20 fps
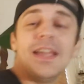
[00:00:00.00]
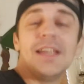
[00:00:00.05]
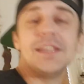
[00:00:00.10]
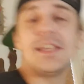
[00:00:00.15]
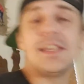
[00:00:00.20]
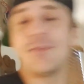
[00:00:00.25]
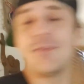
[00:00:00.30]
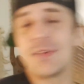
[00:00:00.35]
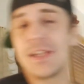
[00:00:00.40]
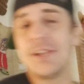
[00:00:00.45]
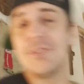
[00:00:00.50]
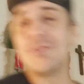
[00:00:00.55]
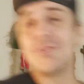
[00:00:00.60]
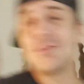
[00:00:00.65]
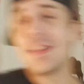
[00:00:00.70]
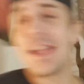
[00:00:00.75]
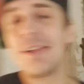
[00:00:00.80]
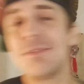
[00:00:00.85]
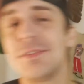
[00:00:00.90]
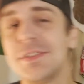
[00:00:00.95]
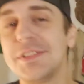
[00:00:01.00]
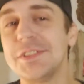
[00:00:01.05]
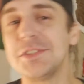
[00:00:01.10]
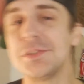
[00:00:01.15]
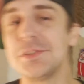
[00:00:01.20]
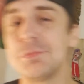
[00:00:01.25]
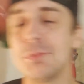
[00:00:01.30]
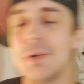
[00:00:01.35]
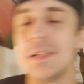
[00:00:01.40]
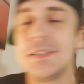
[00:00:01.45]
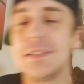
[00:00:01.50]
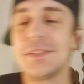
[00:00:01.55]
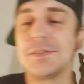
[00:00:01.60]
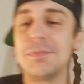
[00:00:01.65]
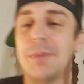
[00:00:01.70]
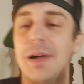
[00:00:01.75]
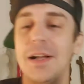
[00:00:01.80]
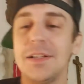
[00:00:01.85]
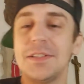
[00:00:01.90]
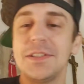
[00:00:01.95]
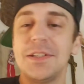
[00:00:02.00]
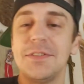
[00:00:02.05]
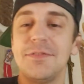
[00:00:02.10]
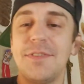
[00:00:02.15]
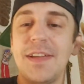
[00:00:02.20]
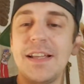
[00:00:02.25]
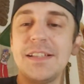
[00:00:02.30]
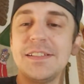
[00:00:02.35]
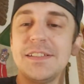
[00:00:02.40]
You ever get a flavor that just brings a smile to your face